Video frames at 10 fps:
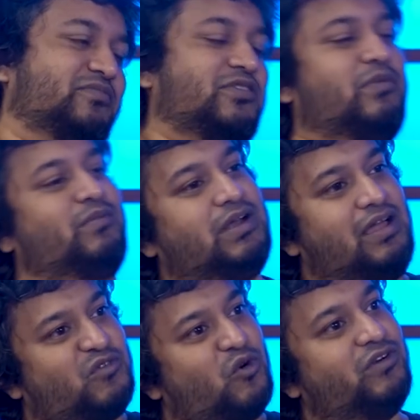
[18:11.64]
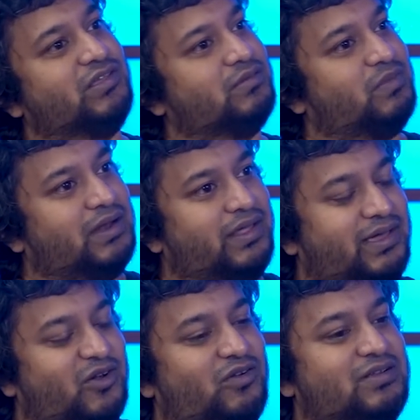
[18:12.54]
Someone might have COVID in the
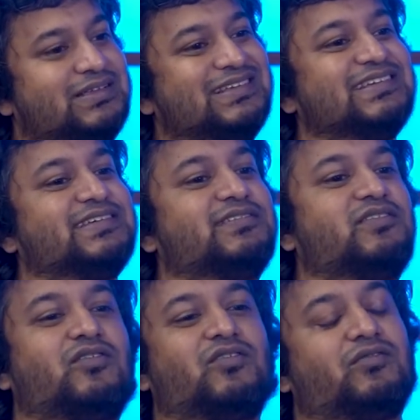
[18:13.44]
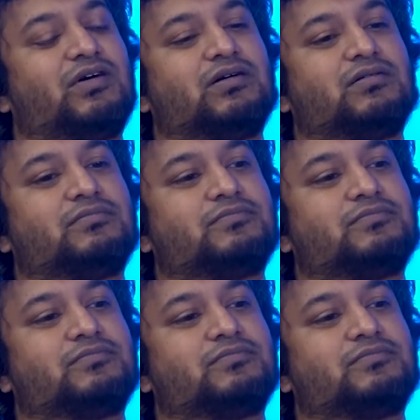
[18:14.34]
building. No.